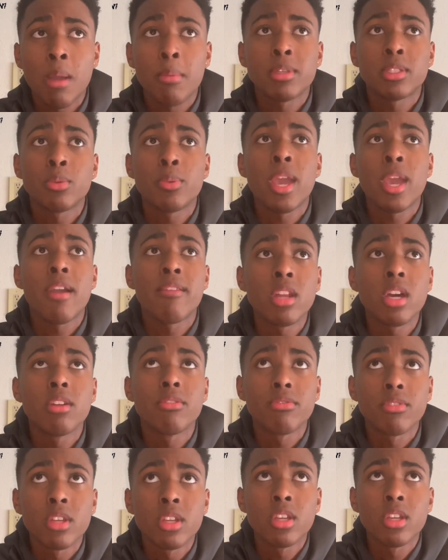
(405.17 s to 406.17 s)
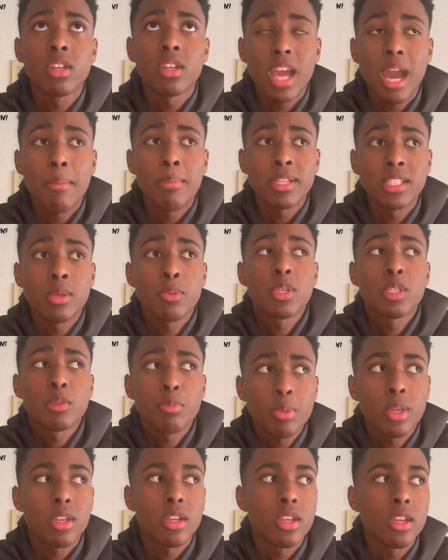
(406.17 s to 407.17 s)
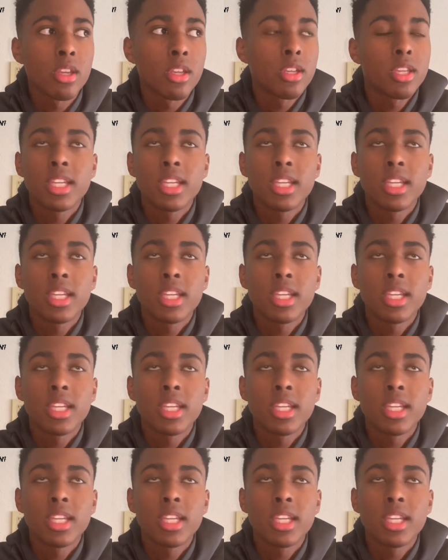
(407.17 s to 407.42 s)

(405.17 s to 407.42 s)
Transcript: How much do we have left? And how much did we spend?